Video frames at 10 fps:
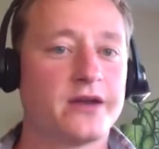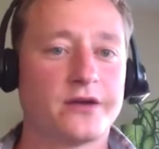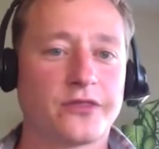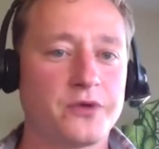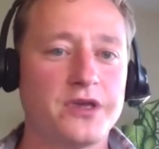later,
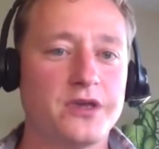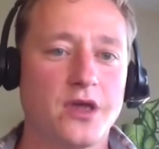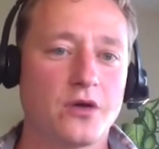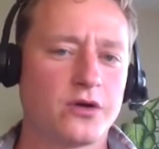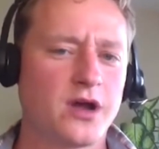3
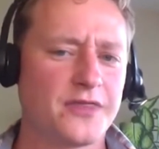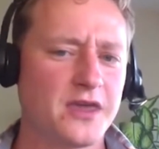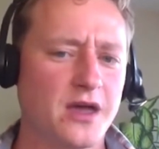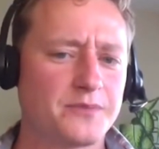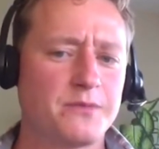or I
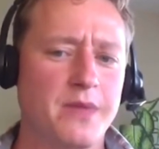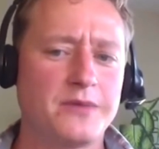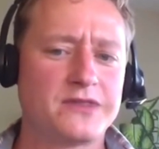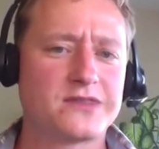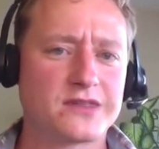think up to
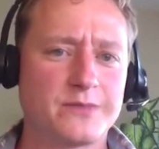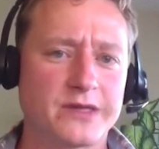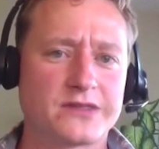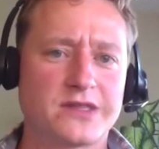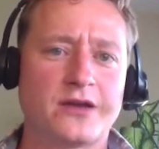maybe 6
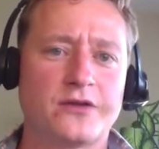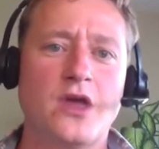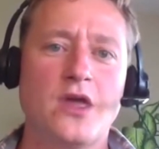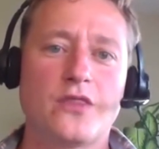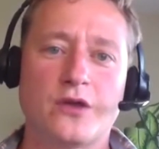months later,
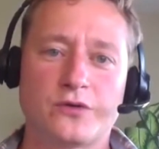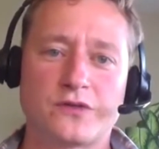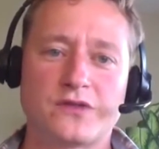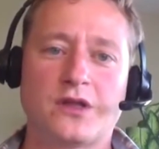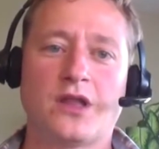there was
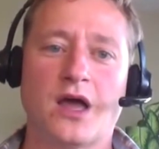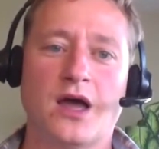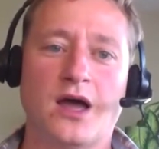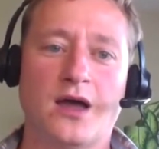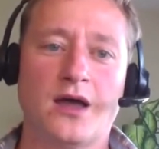still
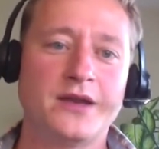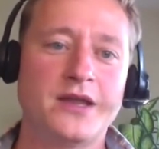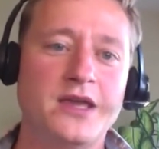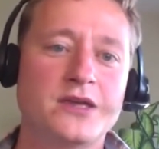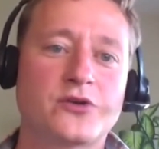
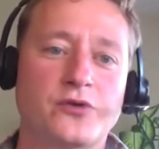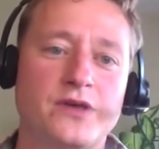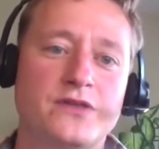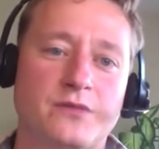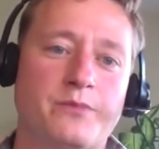an
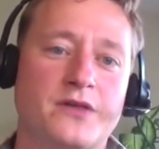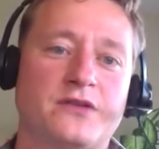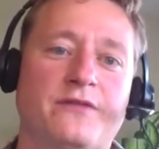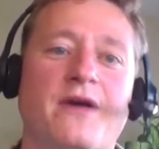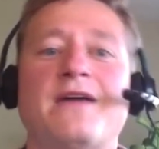increase in
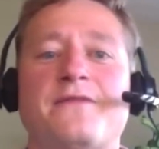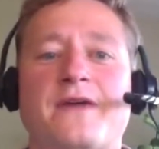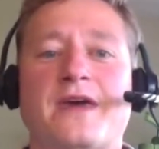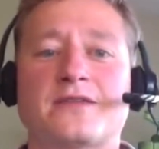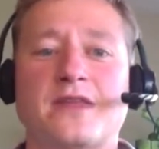positive
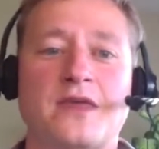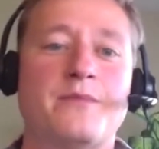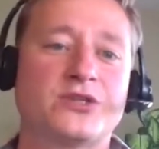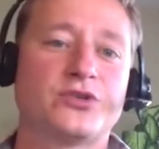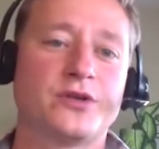affect that they
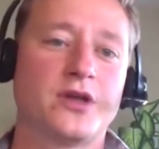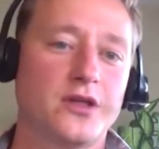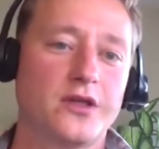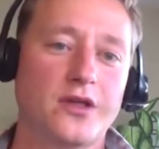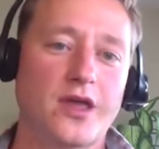measured.
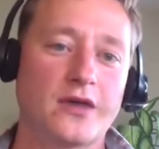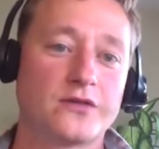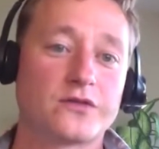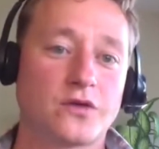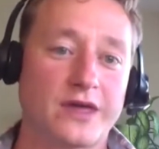
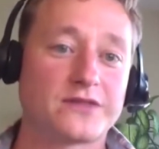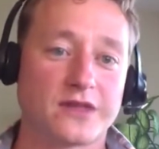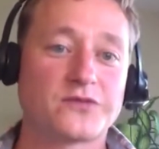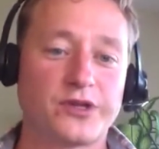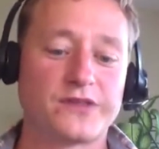So
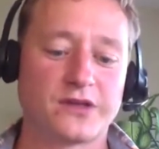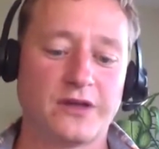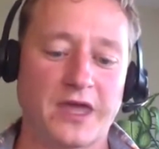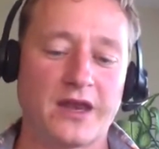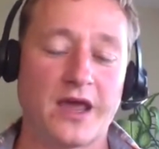that's pretty
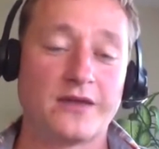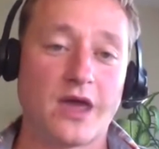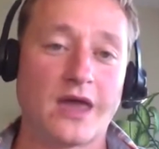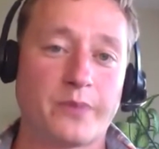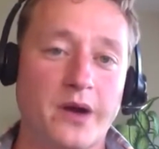significant.
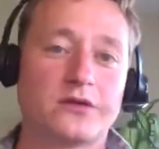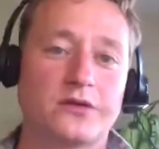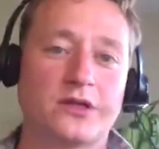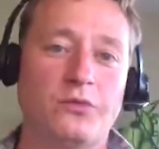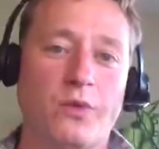And
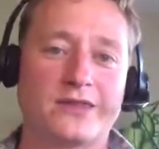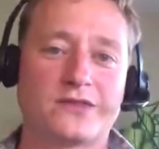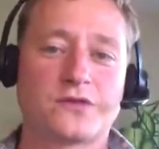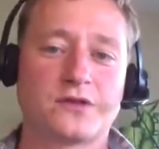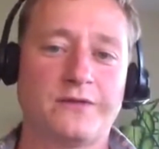partly why it's
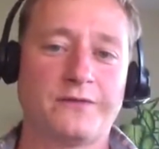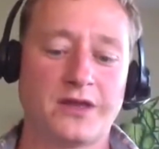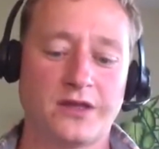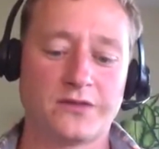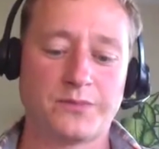so
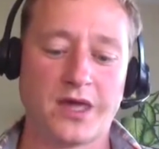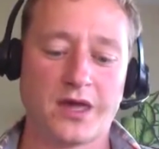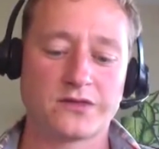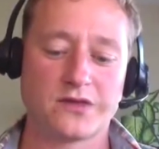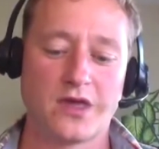significant is
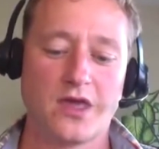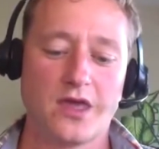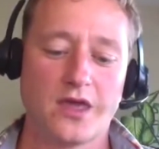because